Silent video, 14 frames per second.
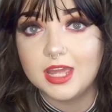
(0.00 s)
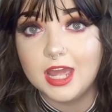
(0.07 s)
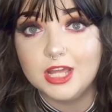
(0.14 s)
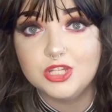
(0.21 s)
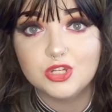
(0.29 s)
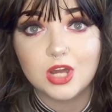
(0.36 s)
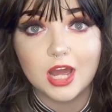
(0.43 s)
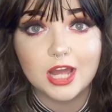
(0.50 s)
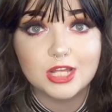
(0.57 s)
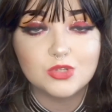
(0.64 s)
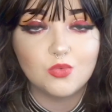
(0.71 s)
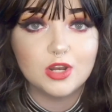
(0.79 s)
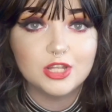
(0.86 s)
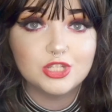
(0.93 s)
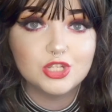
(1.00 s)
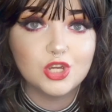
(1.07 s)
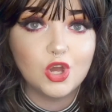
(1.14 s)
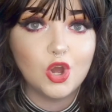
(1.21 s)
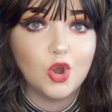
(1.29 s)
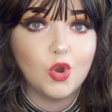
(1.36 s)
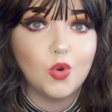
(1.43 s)
case you guys wanted to
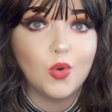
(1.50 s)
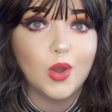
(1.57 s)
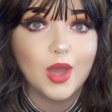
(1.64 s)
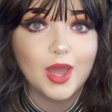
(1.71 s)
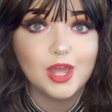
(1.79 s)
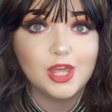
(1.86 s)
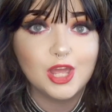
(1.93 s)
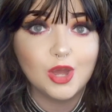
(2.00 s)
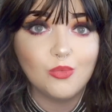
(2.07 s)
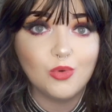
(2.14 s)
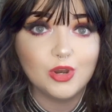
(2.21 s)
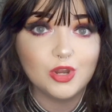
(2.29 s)
go get one